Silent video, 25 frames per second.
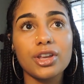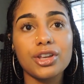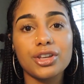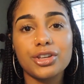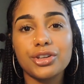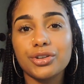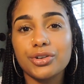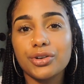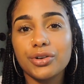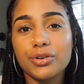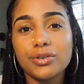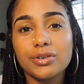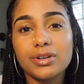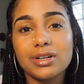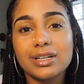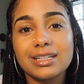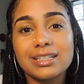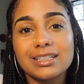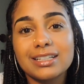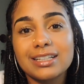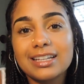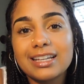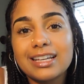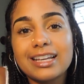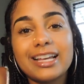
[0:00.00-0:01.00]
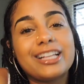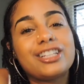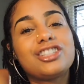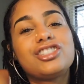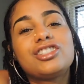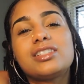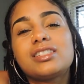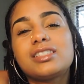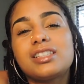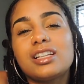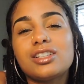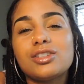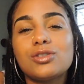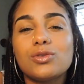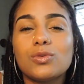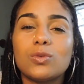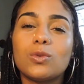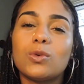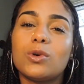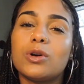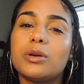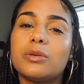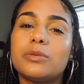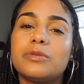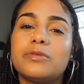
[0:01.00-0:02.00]
you know, it's just such a
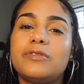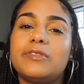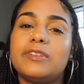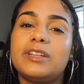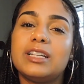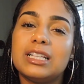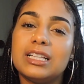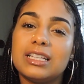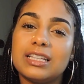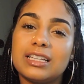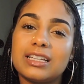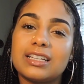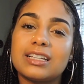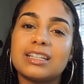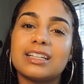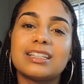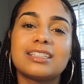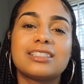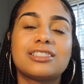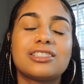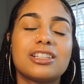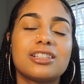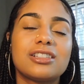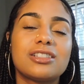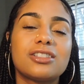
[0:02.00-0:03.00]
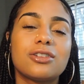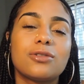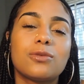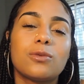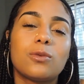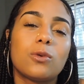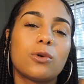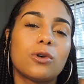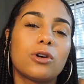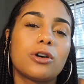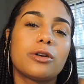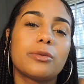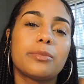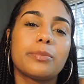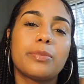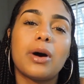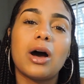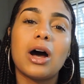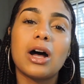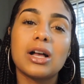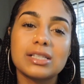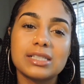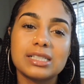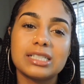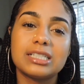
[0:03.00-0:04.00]
warm feeling. It's such a warm,
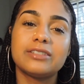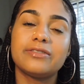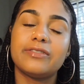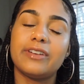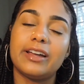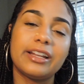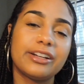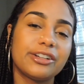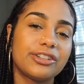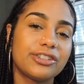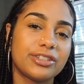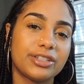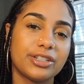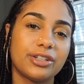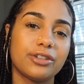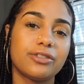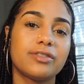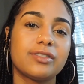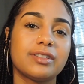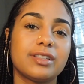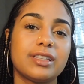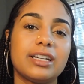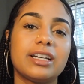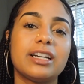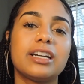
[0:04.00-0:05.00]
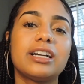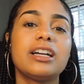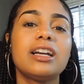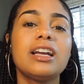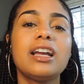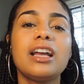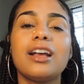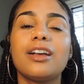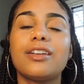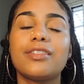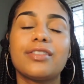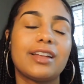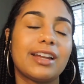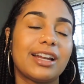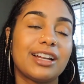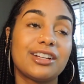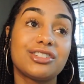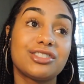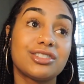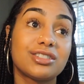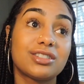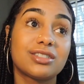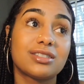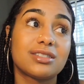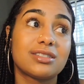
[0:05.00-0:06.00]
positive energy over there that
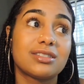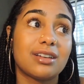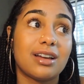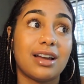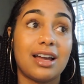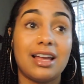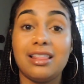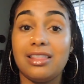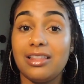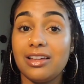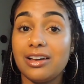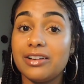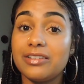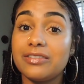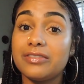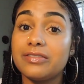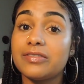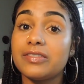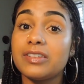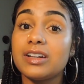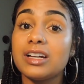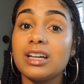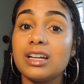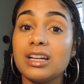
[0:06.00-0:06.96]
I love.